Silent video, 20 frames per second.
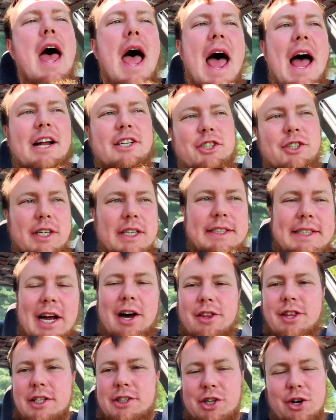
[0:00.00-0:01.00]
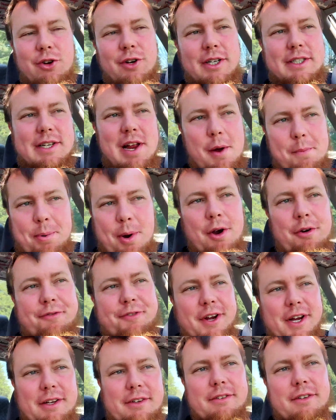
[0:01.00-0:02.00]
As you can tell, the tune is not
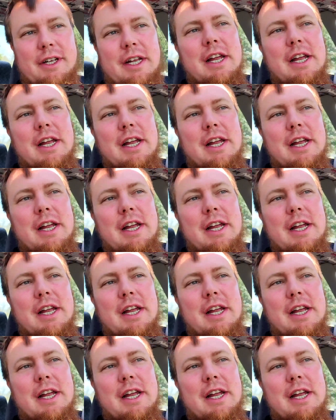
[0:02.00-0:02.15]
perfect.